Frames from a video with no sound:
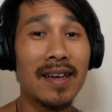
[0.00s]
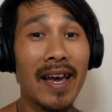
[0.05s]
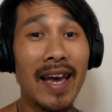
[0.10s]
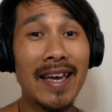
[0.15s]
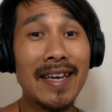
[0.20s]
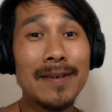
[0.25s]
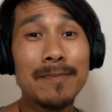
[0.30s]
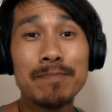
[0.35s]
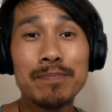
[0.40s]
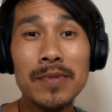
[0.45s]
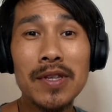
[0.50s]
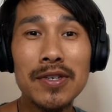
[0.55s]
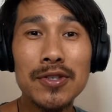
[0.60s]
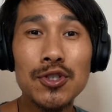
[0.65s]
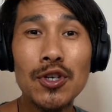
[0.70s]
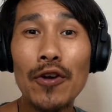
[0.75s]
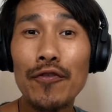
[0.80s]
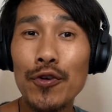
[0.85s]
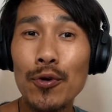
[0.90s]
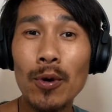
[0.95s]
Hey,
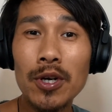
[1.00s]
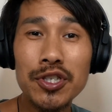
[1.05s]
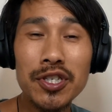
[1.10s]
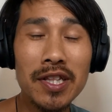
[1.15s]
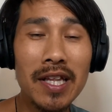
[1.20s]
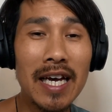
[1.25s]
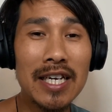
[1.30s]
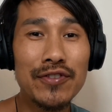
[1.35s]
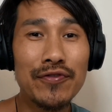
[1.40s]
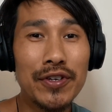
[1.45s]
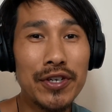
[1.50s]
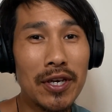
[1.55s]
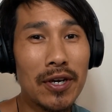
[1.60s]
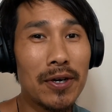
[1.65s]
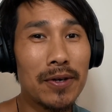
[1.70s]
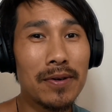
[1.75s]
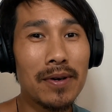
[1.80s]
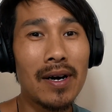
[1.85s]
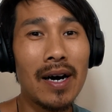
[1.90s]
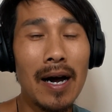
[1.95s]
so if you watched the last
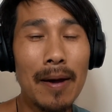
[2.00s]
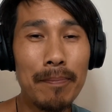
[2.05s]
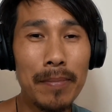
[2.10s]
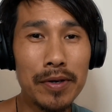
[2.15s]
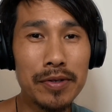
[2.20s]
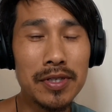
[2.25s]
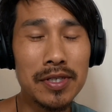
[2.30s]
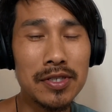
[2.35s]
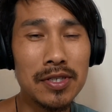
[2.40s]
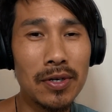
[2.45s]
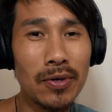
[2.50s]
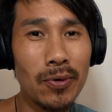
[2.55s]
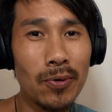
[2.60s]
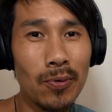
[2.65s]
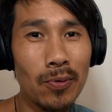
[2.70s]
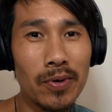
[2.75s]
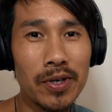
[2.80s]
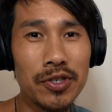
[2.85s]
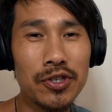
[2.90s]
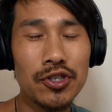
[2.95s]
video, I built a
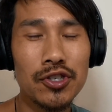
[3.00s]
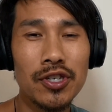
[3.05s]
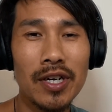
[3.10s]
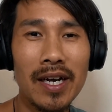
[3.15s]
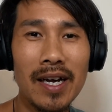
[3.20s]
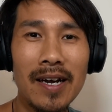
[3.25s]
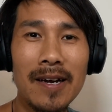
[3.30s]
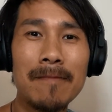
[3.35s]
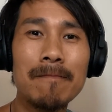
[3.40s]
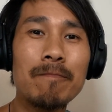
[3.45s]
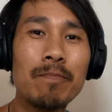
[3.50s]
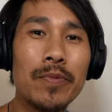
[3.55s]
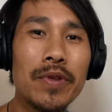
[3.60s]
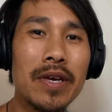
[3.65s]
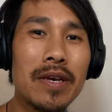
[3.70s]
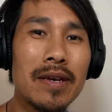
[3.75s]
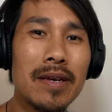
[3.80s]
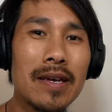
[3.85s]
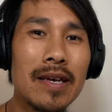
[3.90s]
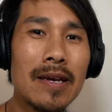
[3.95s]
tool which
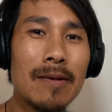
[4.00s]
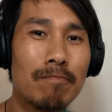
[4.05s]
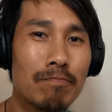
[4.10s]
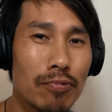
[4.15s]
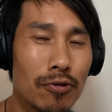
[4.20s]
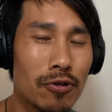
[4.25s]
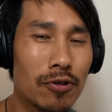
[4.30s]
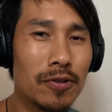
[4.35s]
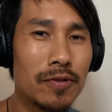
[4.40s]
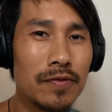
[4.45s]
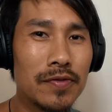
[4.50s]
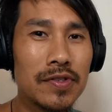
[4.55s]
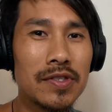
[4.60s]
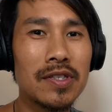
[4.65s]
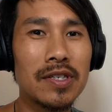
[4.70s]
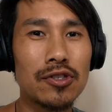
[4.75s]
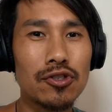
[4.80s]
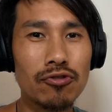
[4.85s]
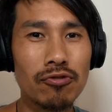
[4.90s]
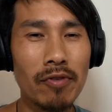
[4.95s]
um,
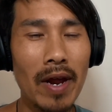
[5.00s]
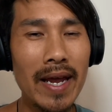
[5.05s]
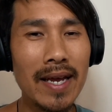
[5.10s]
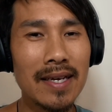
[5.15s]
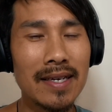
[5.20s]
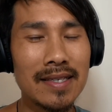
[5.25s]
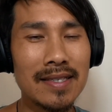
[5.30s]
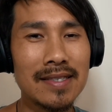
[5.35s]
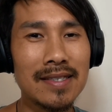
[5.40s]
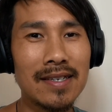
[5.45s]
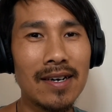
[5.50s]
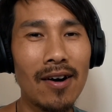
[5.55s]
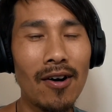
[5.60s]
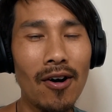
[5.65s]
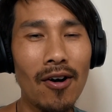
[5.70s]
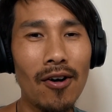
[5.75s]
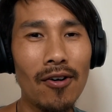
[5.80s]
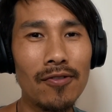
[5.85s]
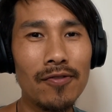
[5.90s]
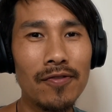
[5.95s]
improves the tracking
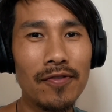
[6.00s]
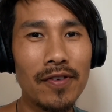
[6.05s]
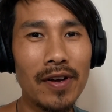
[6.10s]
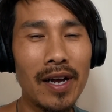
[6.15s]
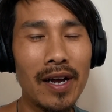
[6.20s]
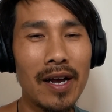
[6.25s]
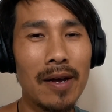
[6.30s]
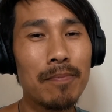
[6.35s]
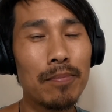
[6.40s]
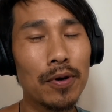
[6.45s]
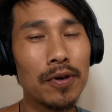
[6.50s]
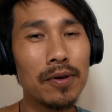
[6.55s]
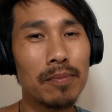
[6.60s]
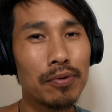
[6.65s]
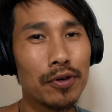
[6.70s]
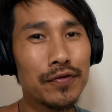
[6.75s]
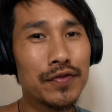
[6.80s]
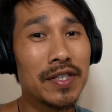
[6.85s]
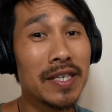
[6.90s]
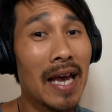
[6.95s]
of, uh,
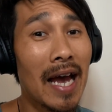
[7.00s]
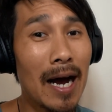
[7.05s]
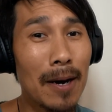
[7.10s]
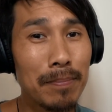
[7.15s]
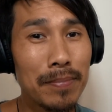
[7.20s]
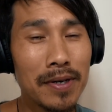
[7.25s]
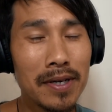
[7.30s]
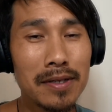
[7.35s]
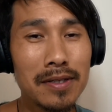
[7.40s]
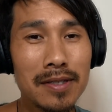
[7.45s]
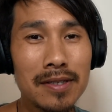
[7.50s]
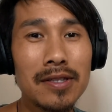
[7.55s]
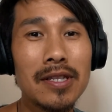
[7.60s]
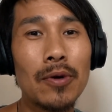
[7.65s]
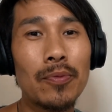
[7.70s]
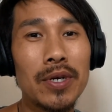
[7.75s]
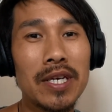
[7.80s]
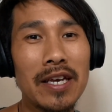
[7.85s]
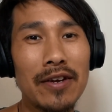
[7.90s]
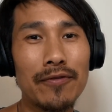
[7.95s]
improves the output
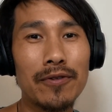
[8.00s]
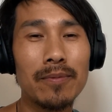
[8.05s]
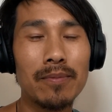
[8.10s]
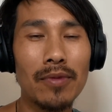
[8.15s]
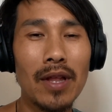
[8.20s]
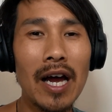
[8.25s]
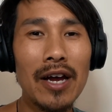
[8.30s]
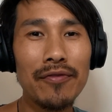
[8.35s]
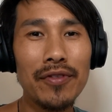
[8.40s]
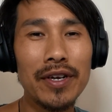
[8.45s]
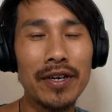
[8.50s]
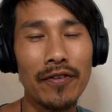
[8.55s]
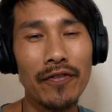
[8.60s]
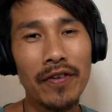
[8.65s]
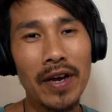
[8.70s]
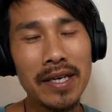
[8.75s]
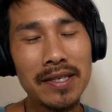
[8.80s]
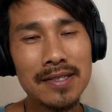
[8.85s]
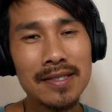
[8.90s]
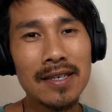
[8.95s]
that we get from
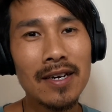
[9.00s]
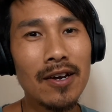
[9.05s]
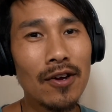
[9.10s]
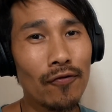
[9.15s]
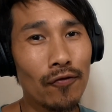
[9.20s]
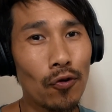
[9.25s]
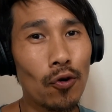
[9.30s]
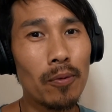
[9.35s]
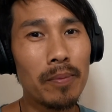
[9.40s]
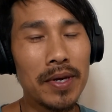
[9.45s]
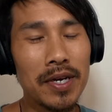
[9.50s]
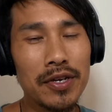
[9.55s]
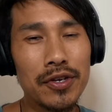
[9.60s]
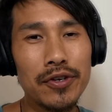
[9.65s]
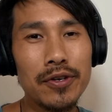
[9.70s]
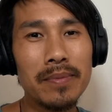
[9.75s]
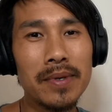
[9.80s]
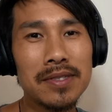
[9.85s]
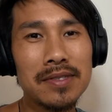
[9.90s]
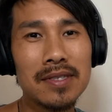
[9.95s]
LiveLink Face for
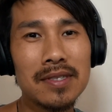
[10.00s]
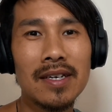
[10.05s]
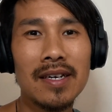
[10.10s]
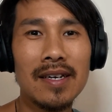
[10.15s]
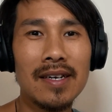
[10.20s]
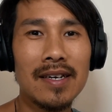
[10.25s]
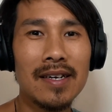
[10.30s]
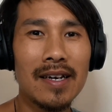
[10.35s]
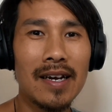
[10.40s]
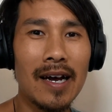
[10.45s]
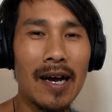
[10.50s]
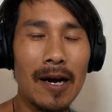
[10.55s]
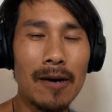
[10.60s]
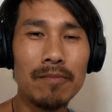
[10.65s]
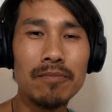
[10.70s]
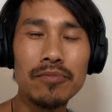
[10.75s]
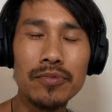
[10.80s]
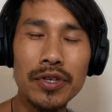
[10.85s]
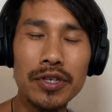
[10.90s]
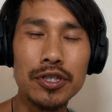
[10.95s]
MetaHumans.
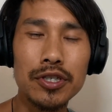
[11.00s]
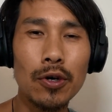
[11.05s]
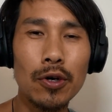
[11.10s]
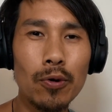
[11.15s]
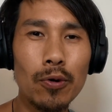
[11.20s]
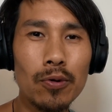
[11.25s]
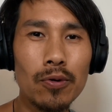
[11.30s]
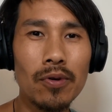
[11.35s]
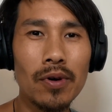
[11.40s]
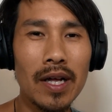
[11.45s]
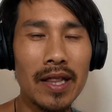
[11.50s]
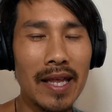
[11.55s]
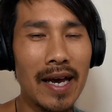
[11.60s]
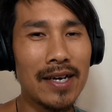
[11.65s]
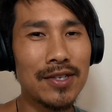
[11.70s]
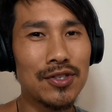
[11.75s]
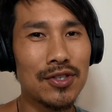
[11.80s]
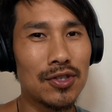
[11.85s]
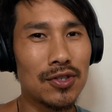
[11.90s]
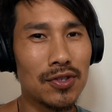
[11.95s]
Um, the tool
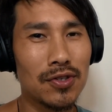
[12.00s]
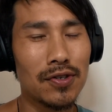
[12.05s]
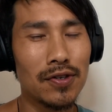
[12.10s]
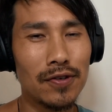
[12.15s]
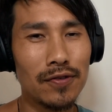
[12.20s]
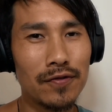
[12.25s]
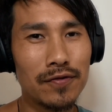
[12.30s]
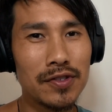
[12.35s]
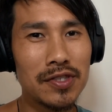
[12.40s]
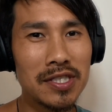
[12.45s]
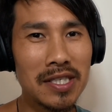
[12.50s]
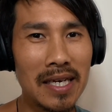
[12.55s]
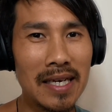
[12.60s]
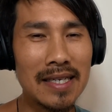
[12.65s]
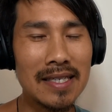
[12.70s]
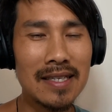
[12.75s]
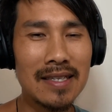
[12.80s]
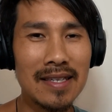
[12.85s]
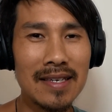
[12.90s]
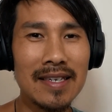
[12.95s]
allows you to sort of
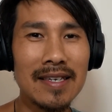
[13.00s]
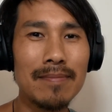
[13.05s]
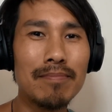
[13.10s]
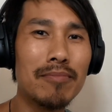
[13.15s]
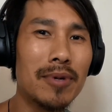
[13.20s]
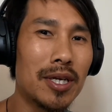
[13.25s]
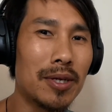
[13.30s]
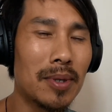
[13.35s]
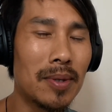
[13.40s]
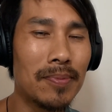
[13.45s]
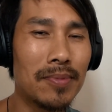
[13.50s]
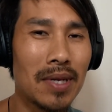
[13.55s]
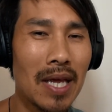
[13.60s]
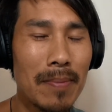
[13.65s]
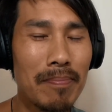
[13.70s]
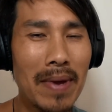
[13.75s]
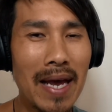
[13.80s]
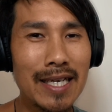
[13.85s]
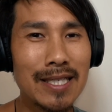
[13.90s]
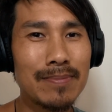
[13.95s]
set the
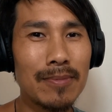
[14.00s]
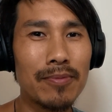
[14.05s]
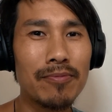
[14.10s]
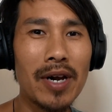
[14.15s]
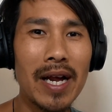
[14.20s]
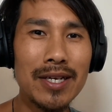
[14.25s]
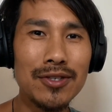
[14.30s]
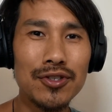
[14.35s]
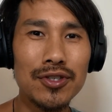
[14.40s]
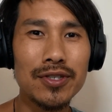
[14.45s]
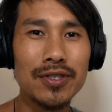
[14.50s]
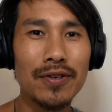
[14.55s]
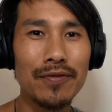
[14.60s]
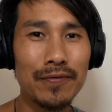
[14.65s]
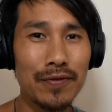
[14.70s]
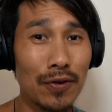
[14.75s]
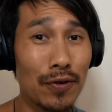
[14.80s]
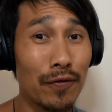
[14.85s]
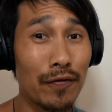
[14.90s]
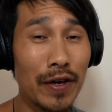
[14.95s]
minimum and maximum
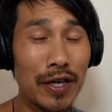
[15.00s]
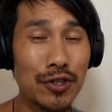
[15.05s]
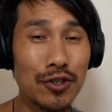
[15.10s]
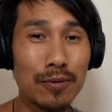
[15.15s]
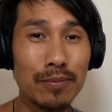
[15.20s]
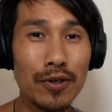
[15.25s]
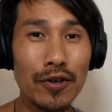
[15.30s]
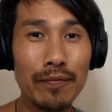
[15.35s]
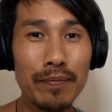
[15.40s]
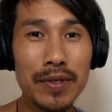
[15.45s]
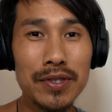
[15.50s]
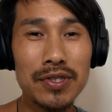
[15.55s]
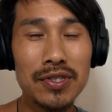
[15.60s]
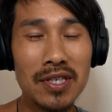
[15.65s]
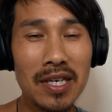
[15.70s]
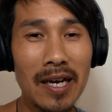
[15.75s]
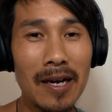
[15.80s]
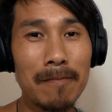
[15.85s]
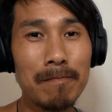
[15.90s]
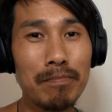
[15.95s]
ranges of your facial
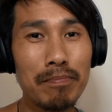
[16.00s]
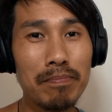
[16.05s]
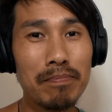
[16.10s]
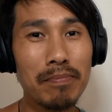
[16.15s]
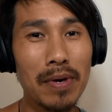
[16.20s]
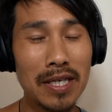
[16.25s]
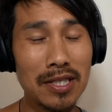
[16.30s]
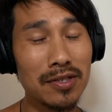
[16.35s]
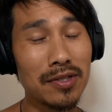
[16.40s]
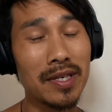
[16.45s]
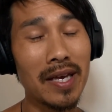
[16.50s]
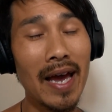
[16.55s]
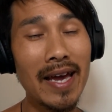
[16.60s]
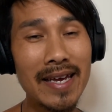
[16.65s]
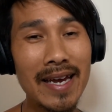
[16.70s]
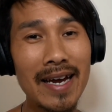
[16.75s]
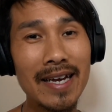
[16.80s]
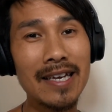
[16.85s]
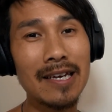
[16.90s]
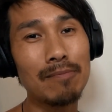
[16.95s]
movements um, based on
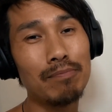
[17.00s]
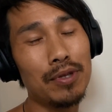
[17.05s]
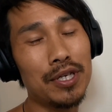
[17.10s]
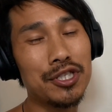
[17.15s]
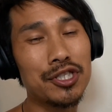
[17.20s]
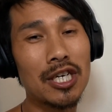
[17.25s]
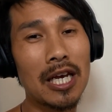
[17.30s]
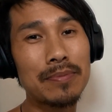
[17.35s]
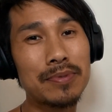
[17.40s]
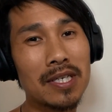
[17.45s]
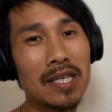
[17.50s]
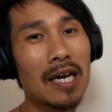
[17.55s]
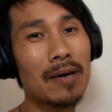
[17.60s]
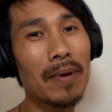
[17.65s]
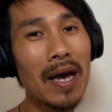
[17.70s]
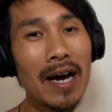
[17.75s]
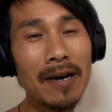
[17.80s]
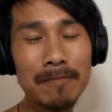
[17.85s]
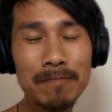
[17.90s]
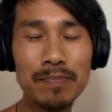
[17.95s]
the ARKit blend shapes
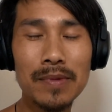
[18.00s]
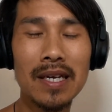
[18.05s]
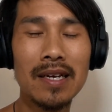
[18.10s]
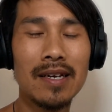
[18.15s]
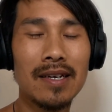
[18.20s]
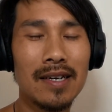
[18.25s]
that come out.